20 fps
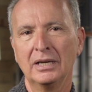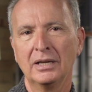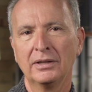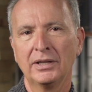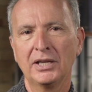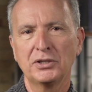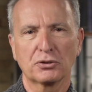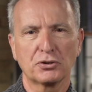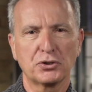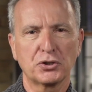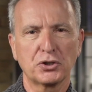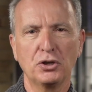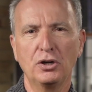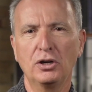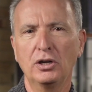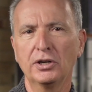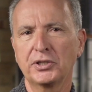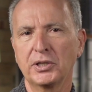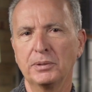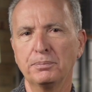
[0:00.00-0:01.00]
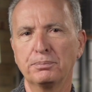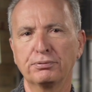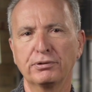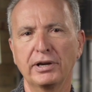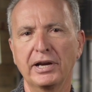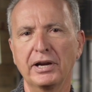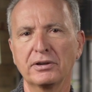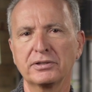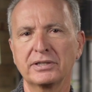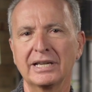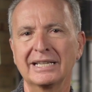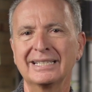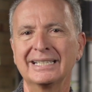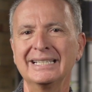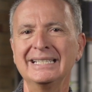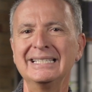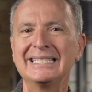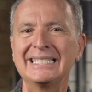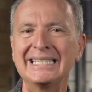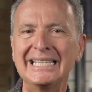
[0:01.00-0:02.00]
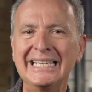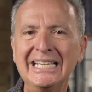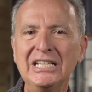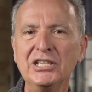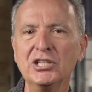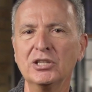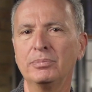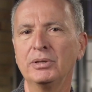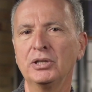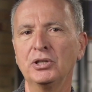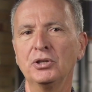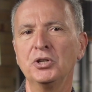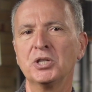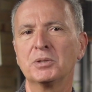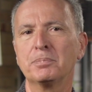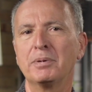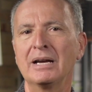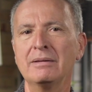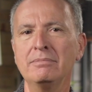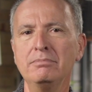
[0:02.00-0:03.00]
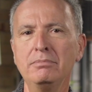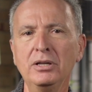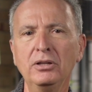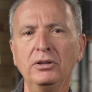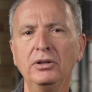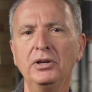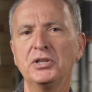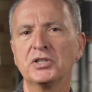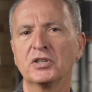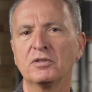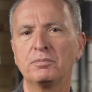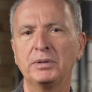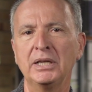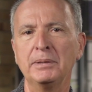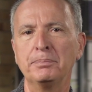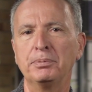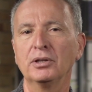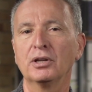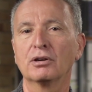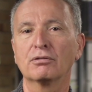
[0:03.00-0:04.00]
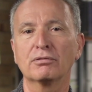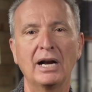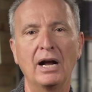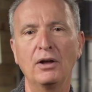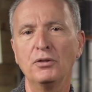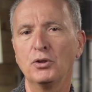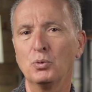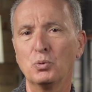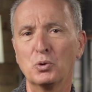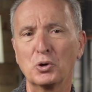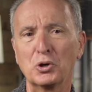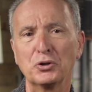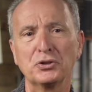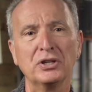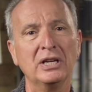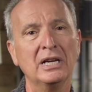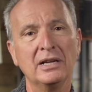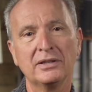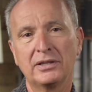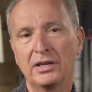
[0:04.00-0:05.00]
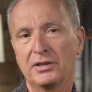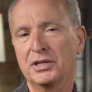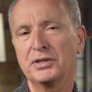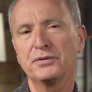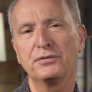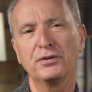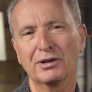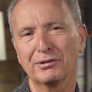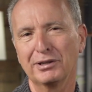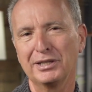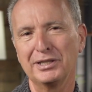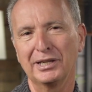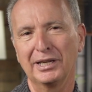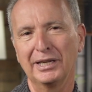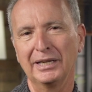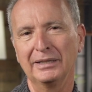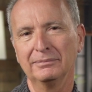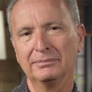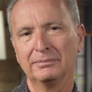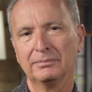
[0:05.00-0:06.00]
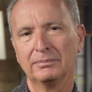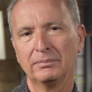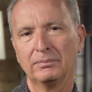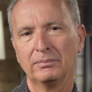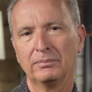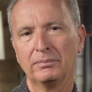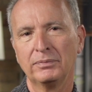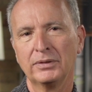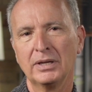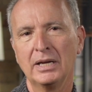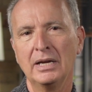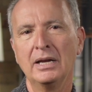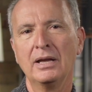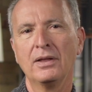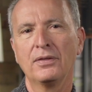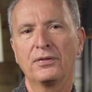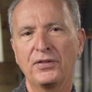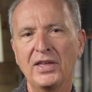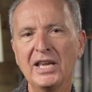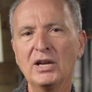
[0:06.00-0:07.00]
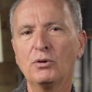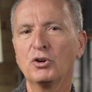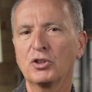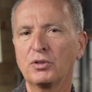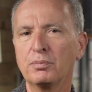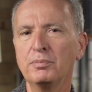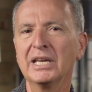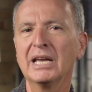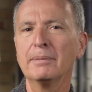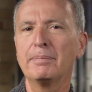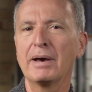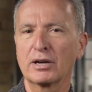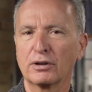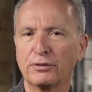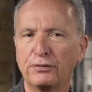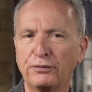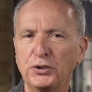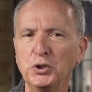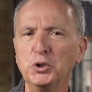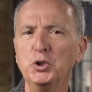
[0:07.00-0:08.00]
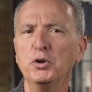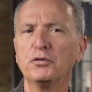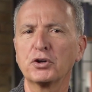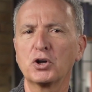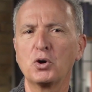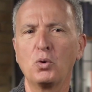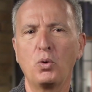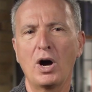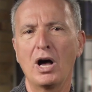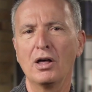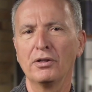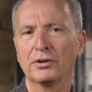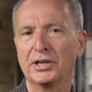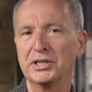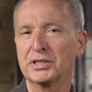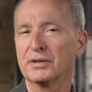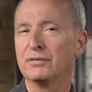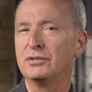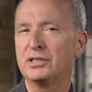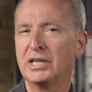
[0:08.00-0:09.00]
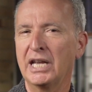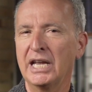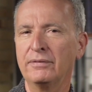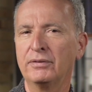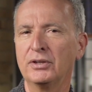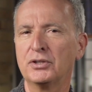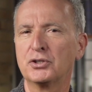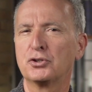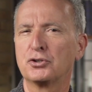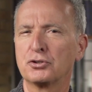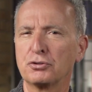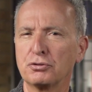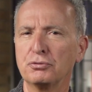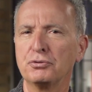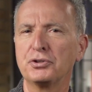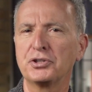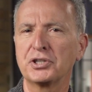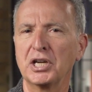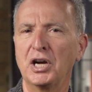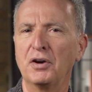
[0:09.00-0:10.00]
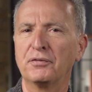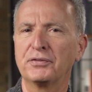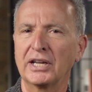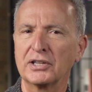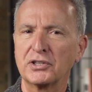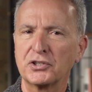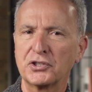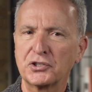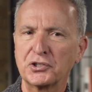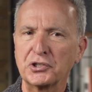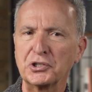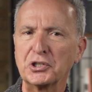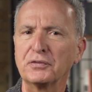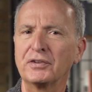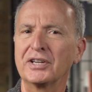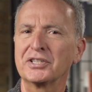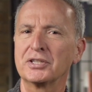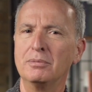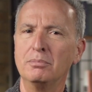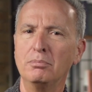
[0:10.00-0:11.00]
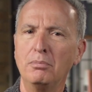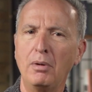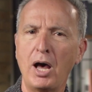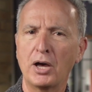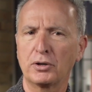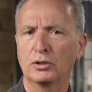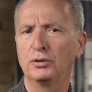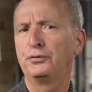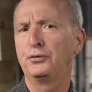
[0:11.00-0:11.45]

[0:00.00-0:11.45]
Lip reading: These are songs and prayers that continue to be used by millions of people around the world to this very day. Think with me about a few of the qualities of David's true self that serve as a model